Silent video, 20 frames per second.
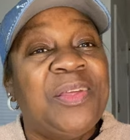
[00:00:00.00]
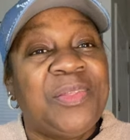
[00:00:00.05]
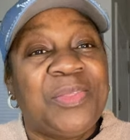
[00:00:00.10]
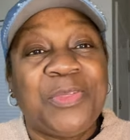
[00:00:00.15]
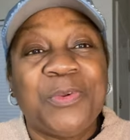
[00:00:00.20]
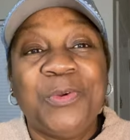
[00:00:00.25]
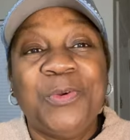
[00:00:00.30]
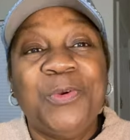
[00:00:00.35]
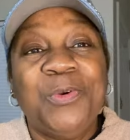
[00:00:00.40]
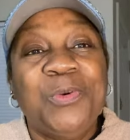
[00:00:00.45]

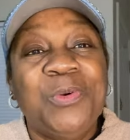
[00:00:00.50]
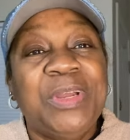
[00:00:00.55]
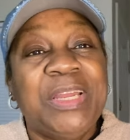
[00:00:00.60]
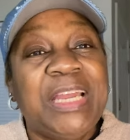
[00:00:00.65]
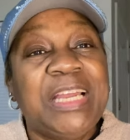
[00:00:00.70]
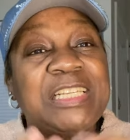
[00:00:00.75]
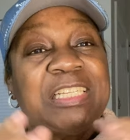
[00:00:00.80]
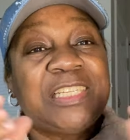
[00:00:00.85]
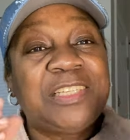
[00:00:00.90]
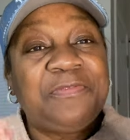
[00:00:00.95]
through
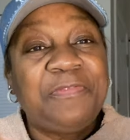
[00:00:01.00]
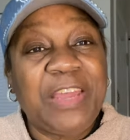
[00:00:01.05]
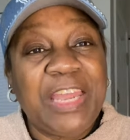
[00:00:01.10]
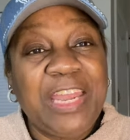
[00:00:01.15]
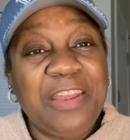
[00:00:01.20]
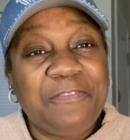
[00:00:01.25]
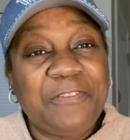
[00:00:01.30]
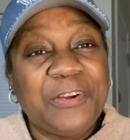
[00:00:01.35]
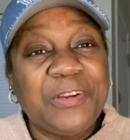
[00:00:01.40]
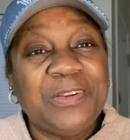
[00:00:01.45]
his
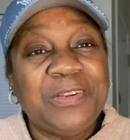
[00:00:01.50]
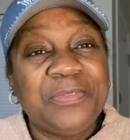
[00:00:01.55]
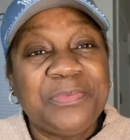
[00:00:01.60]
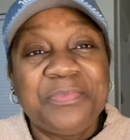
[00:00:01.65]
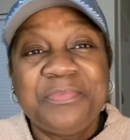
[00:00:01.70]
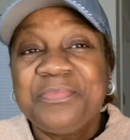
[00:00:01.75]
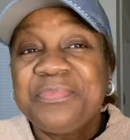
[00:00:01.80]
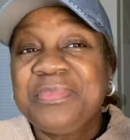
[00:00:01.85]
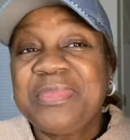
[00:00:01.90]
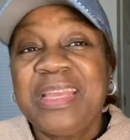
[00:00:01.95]
favor,
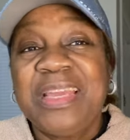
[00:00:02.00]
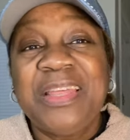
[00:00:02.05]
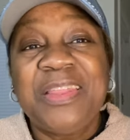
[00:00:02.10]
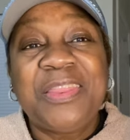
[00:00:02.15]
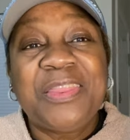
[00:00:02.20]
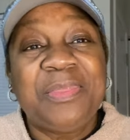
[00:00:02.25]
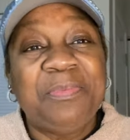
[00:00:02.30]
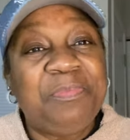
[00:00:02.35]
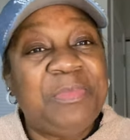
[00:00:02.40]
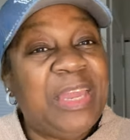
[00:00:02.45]

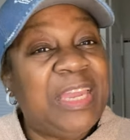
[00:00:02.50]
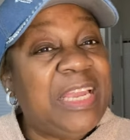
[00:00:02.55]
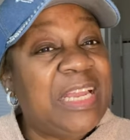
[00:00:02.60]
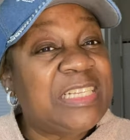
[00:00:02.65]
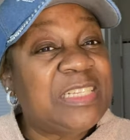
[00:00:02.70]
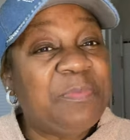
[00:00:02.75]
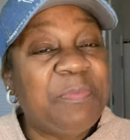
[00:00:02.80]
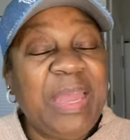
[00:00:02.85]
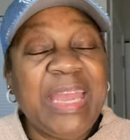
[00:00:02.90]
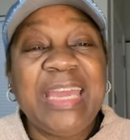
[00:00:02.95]
he
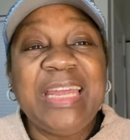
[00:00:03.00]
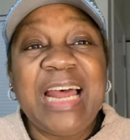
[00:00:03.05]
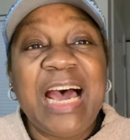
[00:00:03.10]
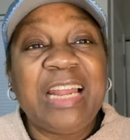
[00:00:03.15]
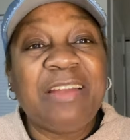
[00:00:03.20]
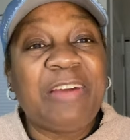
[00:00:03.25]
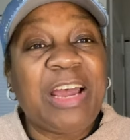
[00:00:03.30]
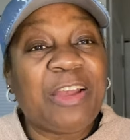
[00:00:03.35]
is making all of